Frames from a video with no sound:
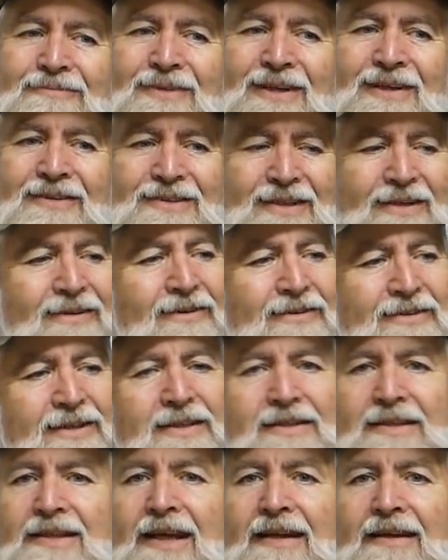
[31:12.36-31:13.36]
but he was saying, "Oh,
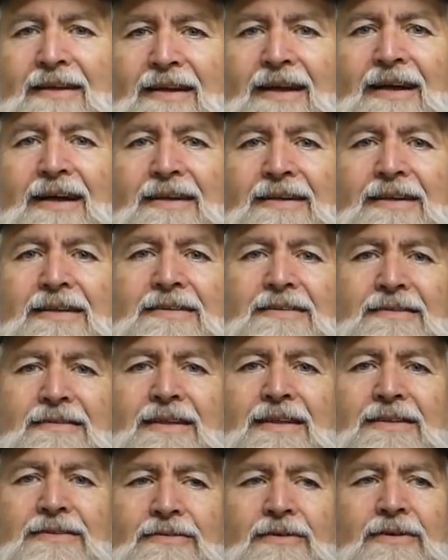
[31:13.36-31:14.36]
just the other day,
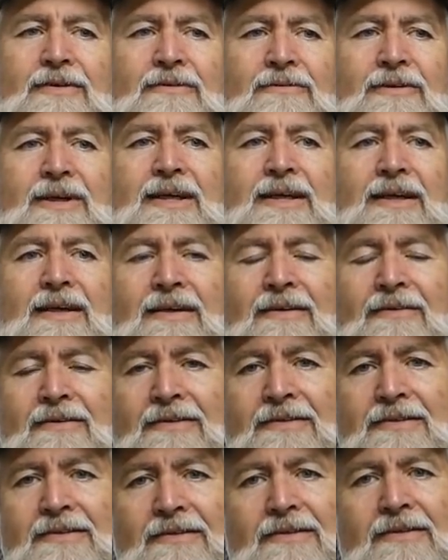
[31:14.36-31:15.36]
just through the week here."
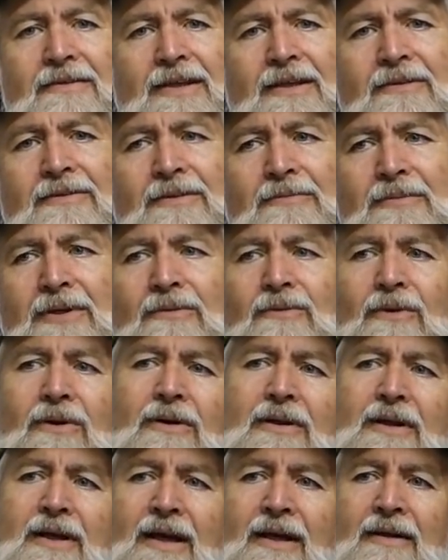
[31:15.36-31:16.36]
And I said, "Oh, that was a bit a
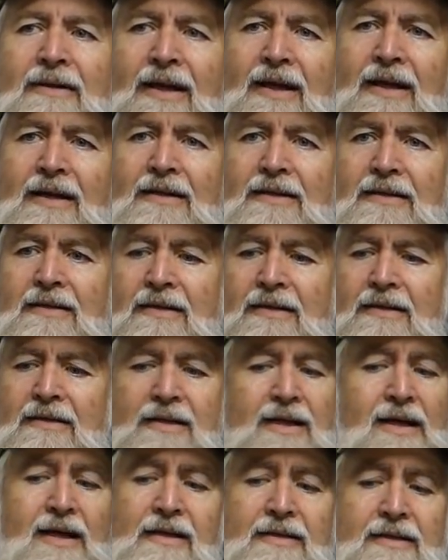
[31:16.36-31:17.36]
while ago, Dad."
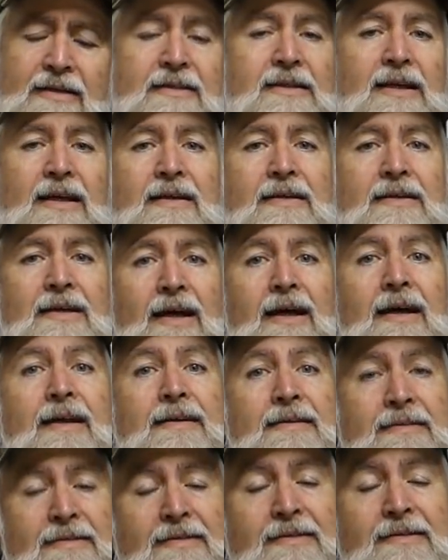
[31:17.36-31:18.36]
"No, just the other
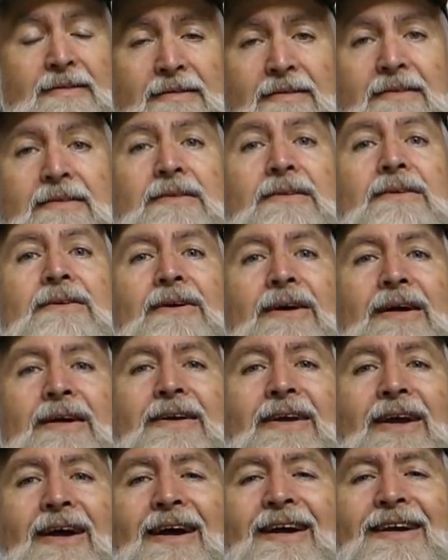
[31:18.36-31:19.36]
day." And I was, "Oh,
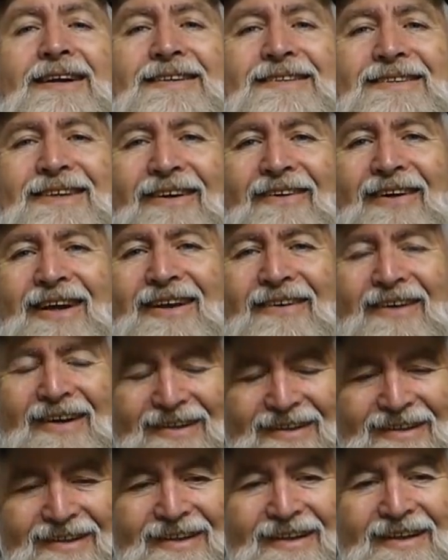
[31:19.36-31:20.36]
okay." So
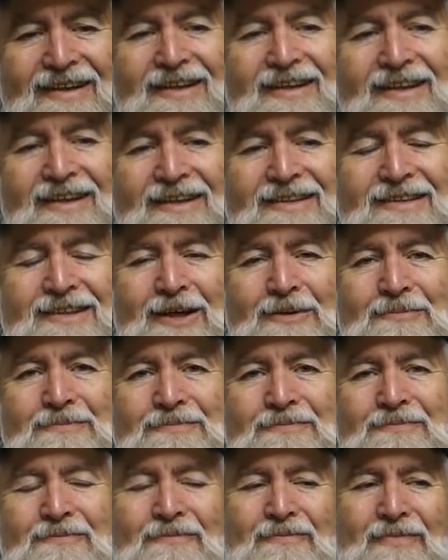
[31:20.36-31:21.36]
anyway, he's
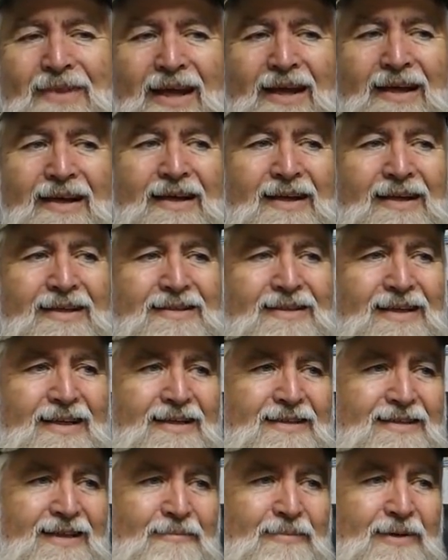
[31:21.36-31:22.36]
up
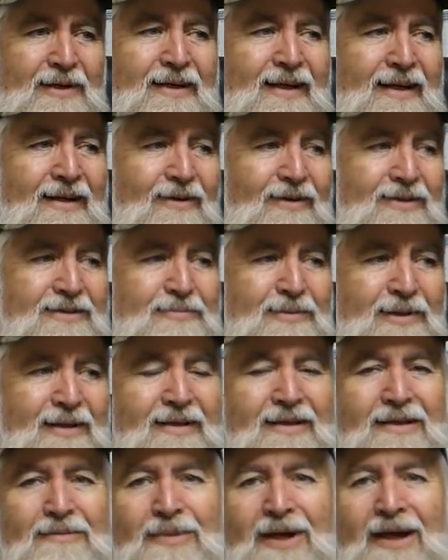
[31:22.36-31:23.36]
in another
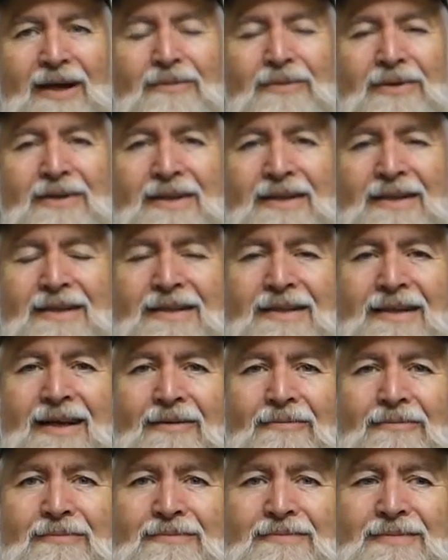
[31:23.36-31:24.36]
hospital at the moment,
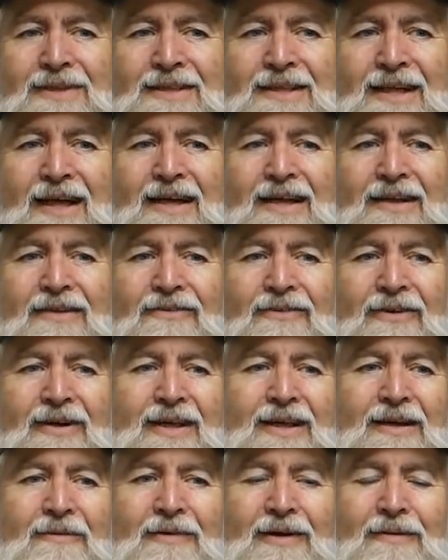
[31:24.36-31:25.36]
and he's
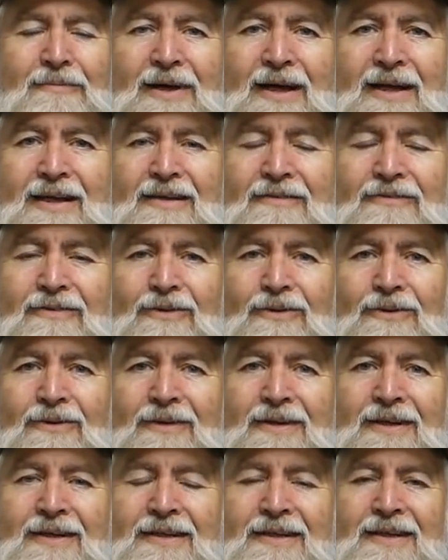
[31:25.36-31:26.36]
83, coming up
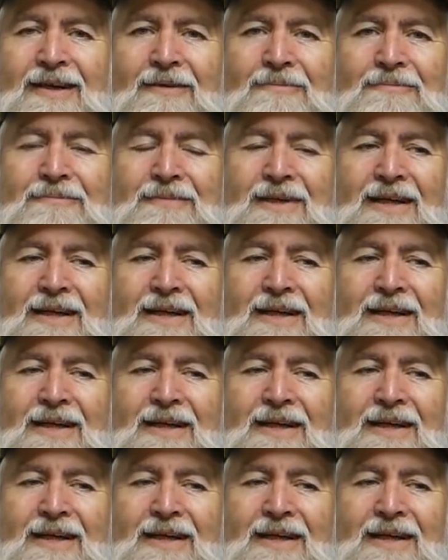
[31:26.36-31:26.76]
84, and